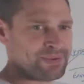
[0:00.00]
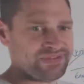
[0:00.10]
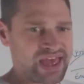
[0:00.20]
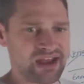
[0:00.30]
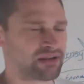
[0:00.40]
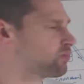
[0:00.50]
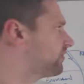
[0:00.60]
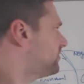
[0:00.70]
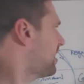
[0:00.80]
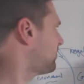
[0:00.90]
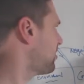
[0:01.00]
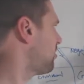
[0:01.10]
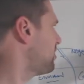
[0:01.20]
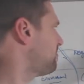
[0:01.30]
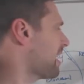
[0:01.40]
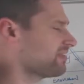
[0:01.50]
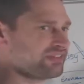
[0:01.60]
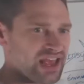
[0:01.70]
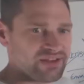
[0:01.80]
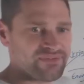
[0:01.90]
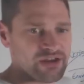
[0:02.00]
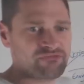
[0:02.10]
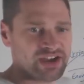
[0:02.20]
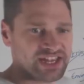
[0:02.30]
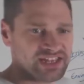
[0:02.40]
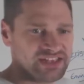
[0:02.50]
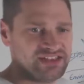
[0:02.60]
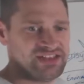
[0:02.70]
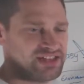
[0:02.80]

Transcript: happened there, it wasn't necessarily about the telephone ringing.